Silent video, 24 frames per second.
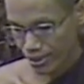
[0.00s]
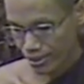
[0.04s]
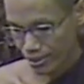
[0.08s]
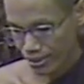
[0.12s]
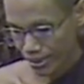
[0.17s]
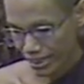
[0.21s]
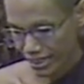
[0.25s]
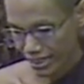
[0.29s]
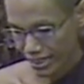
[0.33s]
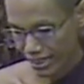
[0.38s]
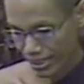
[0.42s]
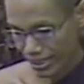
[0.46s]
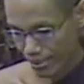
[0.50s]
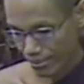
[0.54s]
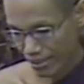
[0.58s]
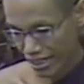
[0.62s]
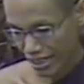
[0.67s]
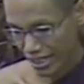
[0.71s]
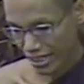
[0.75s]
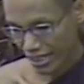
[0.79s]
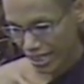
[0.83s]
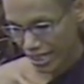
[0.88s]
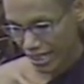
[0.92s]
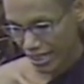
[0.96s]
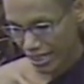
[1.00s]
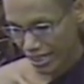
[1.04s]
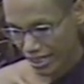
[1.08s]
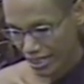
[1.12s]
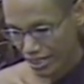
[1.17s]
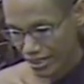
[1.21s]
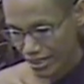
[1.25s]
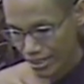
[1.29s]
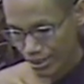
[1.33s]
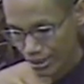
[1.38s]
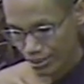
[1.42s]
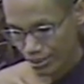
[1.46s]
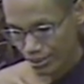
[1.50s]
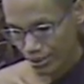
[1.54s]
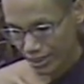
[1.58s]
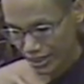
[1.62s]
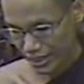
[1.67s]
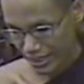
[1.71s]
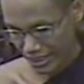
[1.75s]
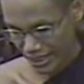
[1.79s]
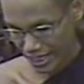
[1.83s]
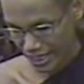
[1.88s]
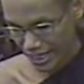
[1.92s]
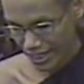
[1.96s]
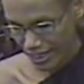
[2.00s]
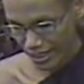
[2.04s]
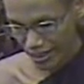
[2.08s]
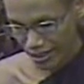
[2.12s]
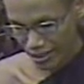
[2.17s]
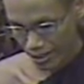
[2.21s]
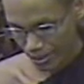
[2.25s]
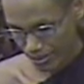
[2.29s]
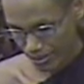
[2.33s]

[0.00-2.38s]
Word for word: knowing nibbana, knowing jhana